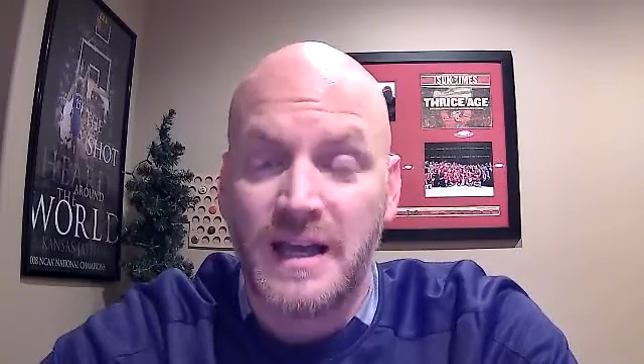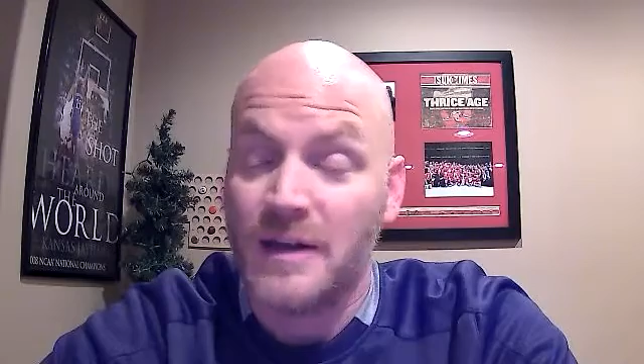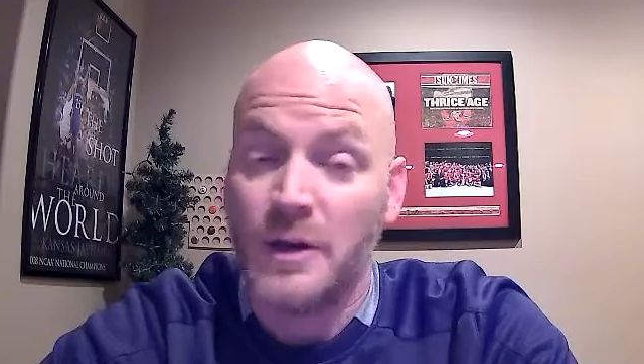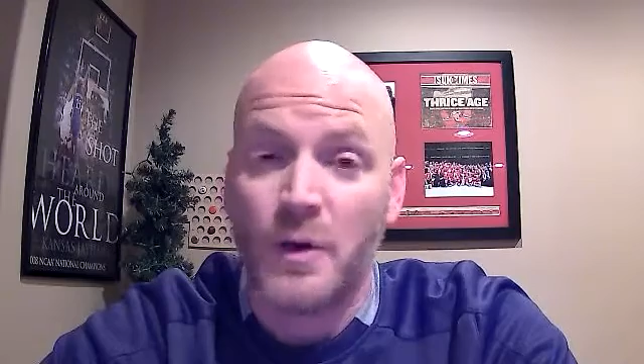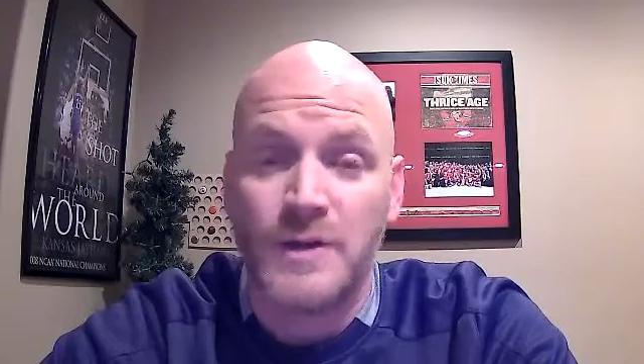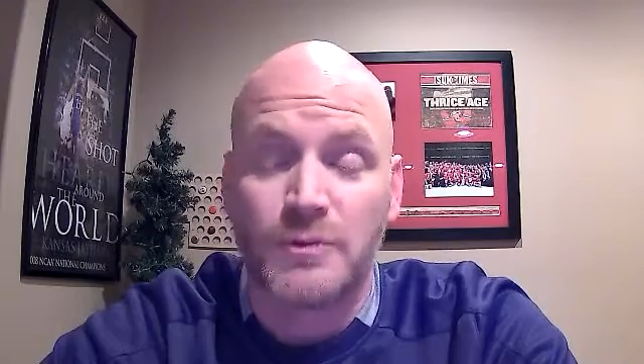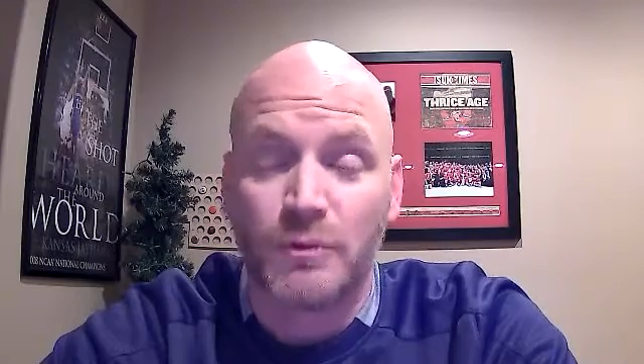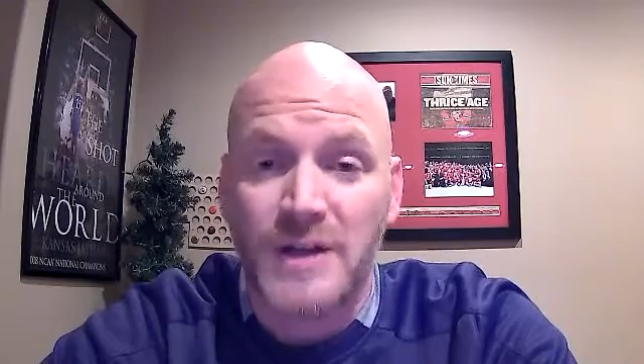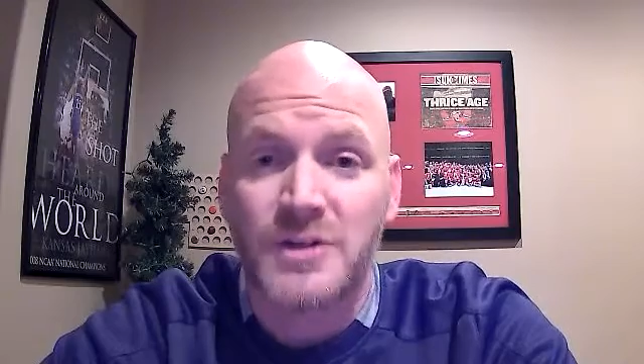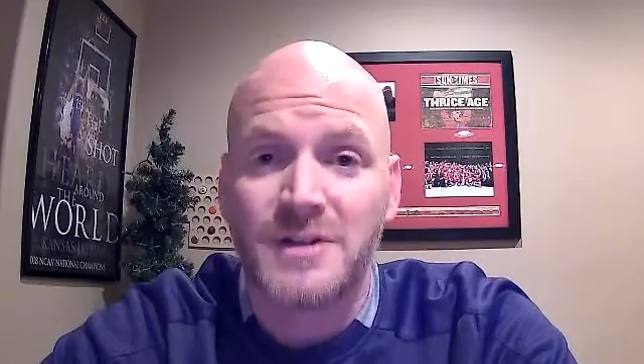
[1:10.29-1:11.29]
Illinois'
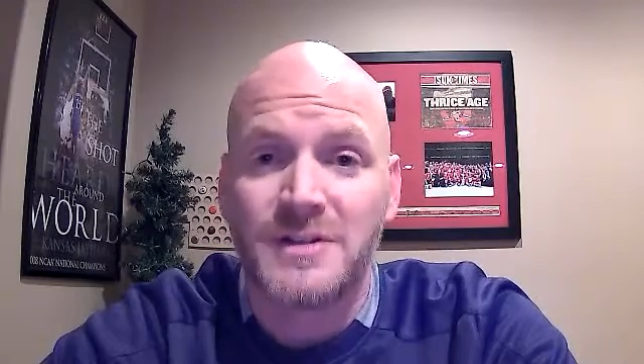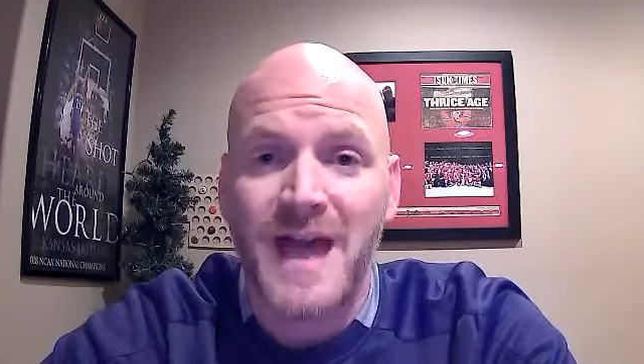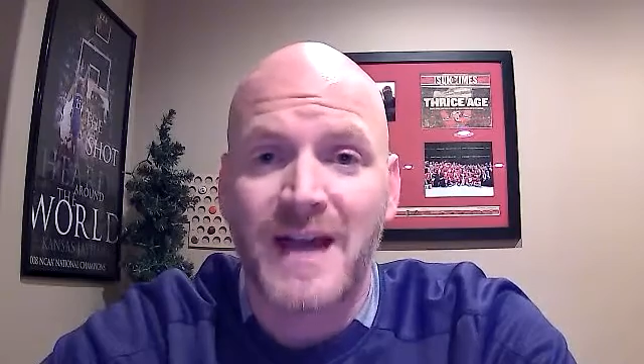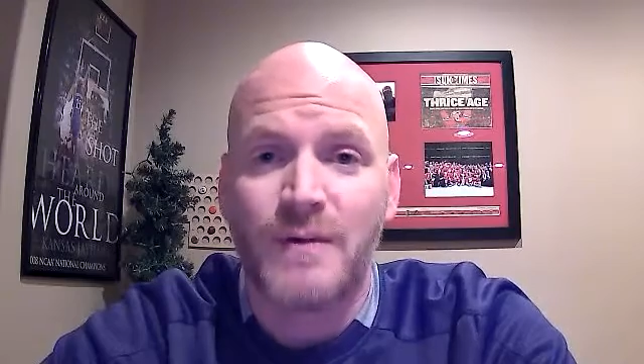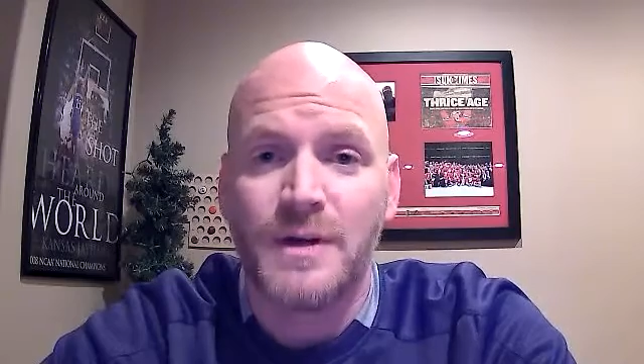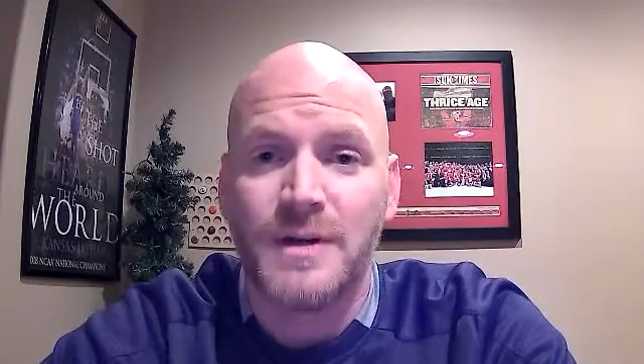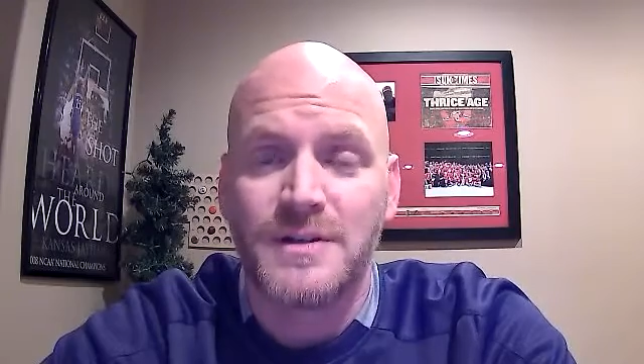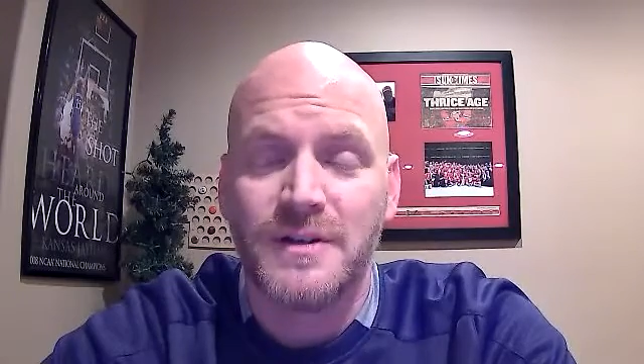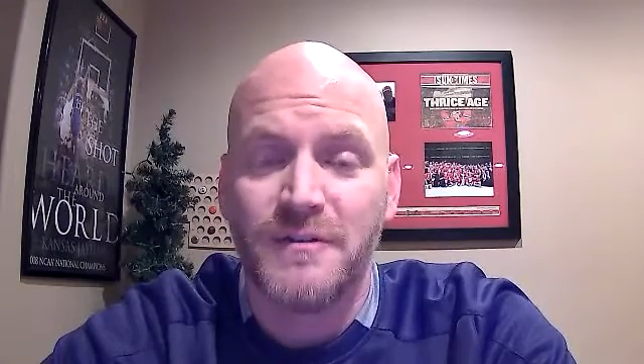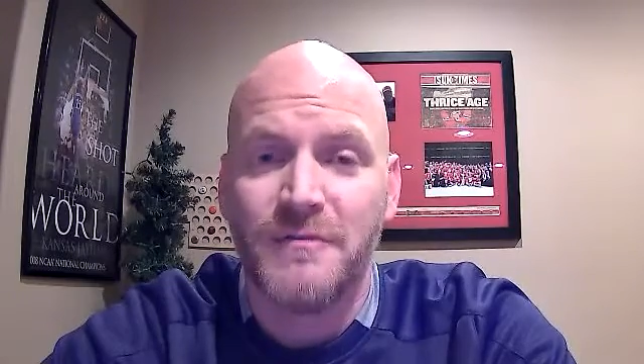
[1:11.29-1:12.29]
rushing attack
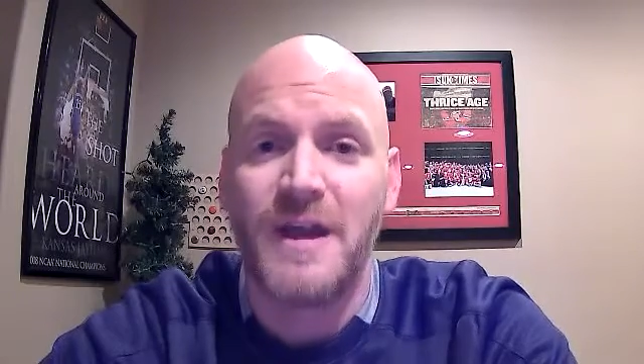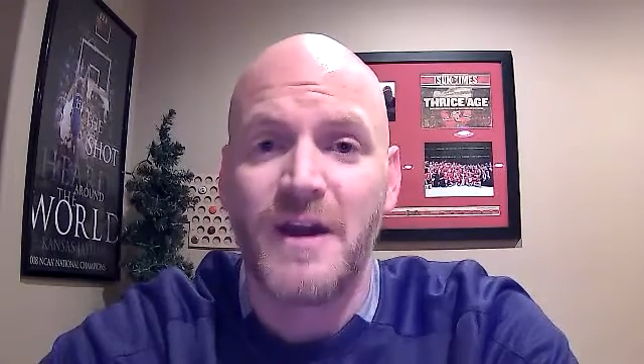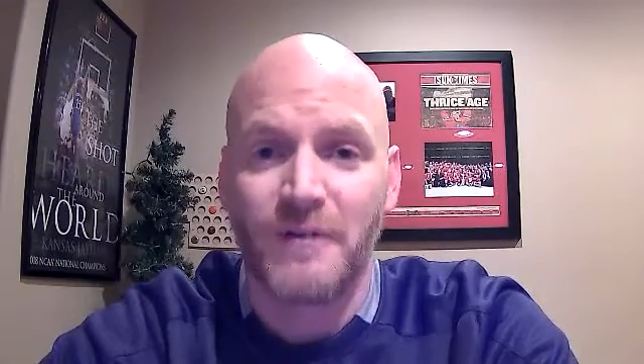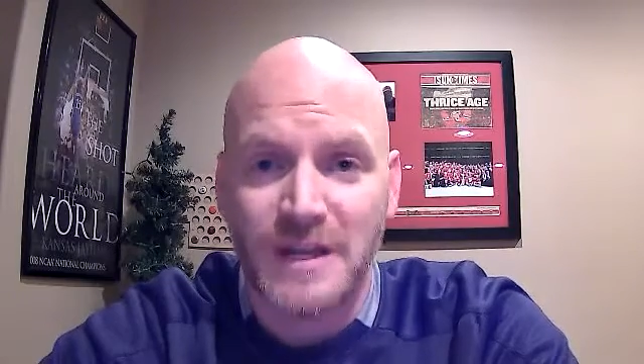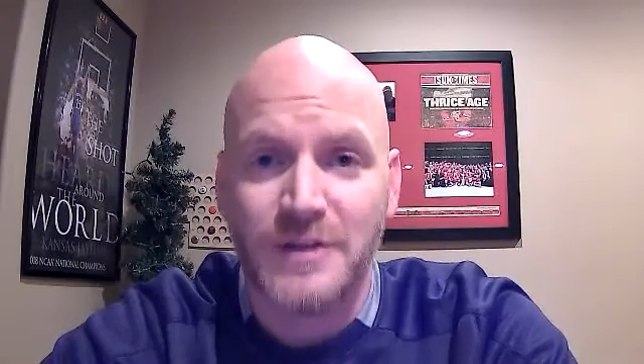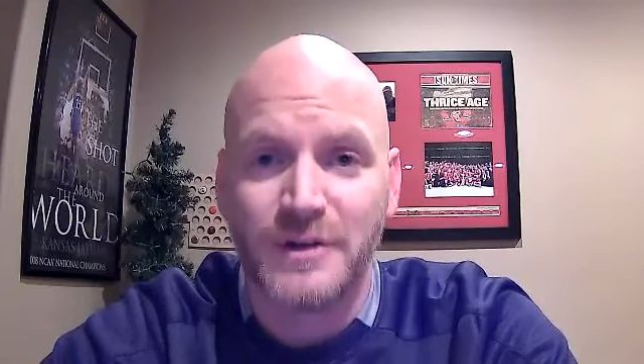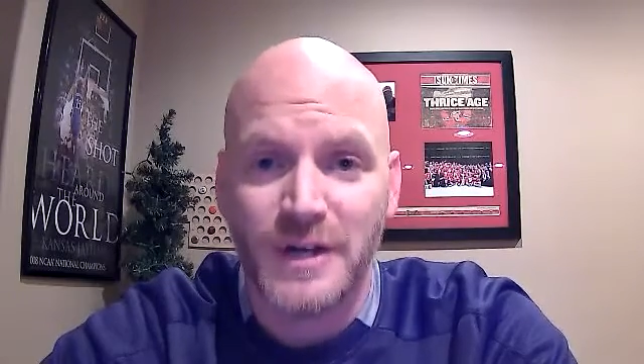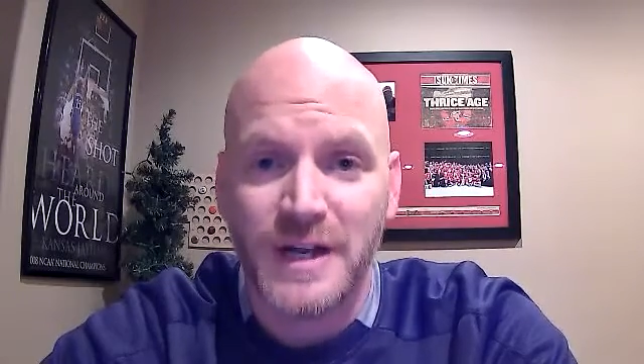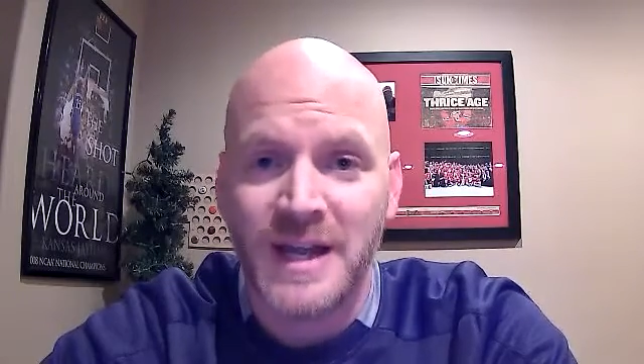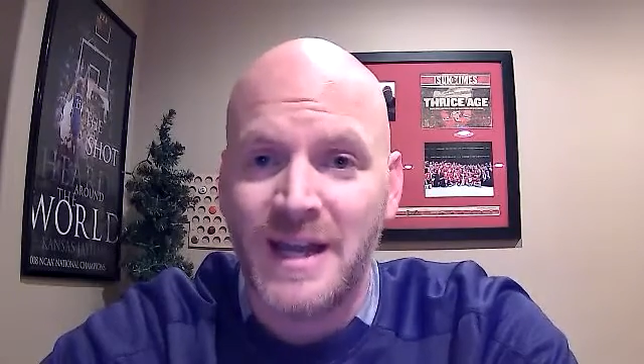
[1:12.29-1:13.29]
was very
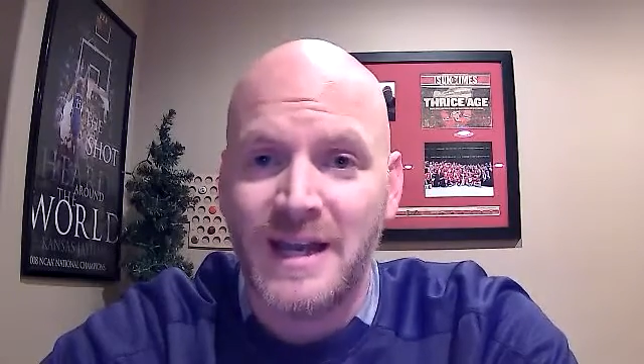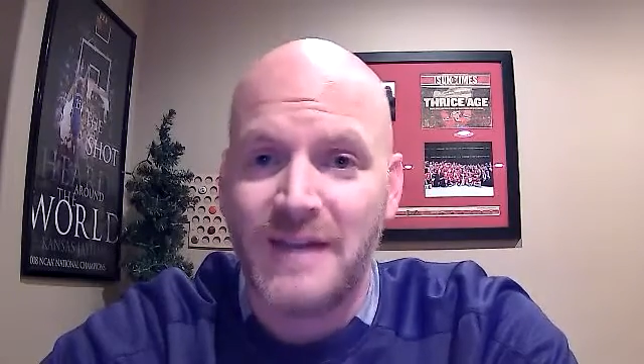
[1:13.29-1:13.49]
good,